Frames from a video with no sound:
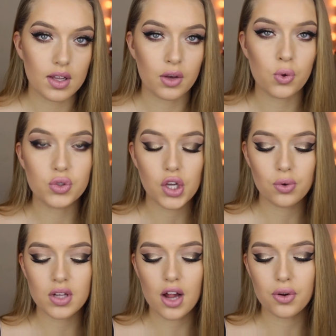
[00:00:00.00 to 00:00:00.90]
The cool
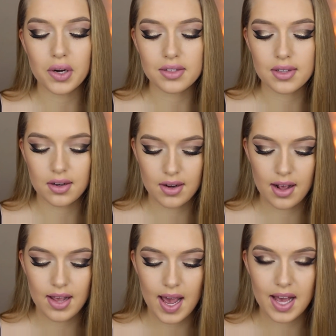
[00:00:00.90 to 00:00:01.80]
tone color isn't
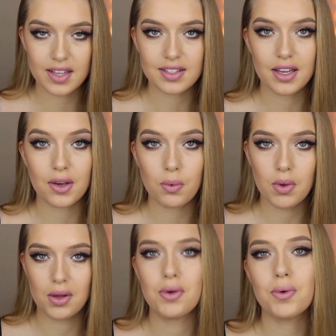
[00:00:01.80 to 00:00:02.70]
as like,
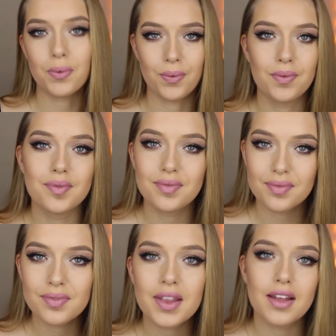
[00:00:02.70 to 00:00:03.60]
whoa,
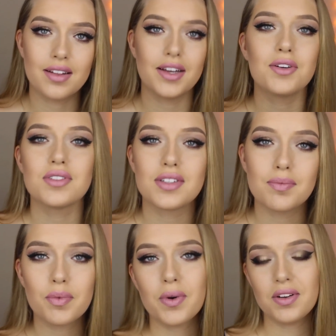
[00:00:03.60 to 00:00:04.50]
there's
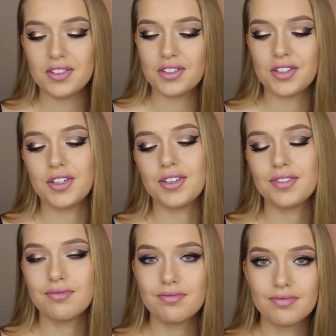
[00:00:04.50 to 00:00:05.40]
some bronzer.